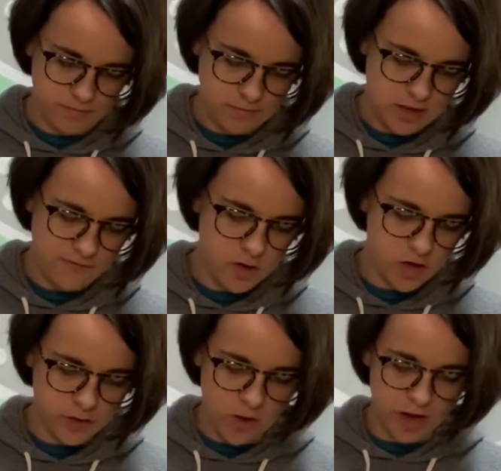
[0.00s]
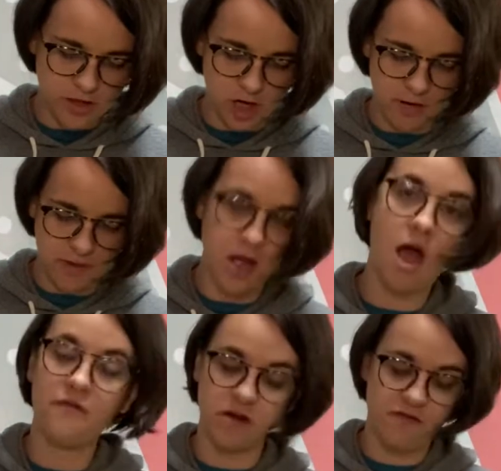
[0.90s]
And if you just want to turn me
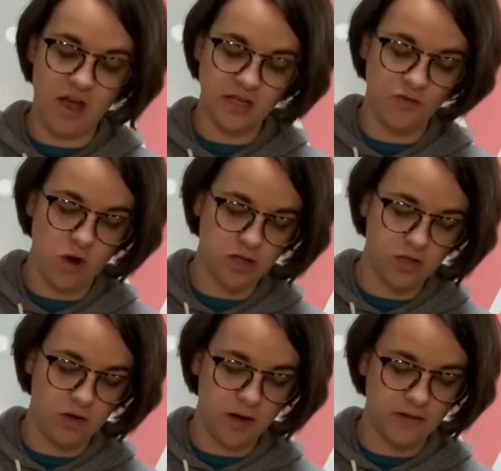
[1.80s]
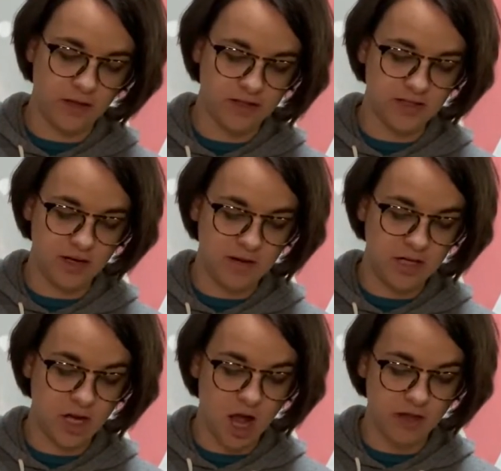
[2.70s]
off and fast forward so you don't have to listen to me
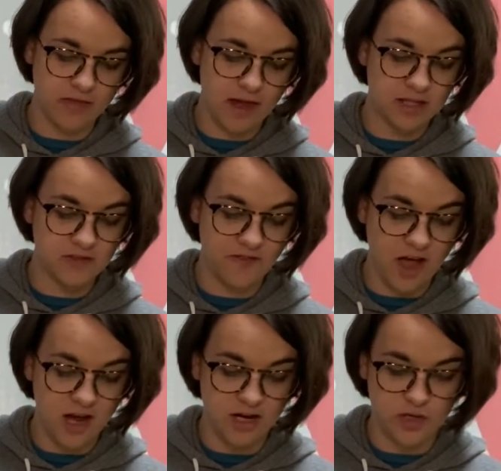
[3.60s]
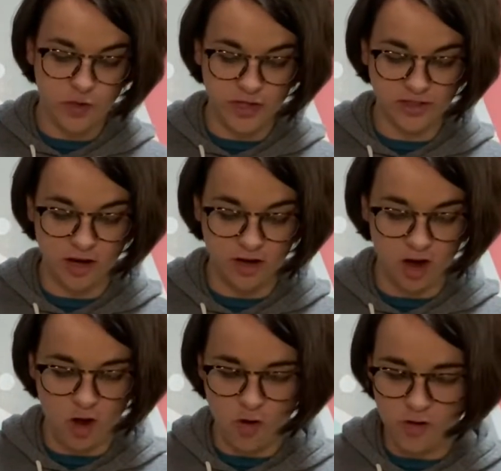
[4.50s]
talk, that is fine, and do this on your
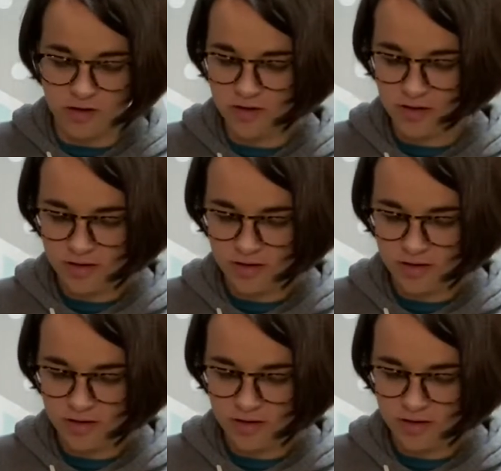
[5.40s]
own.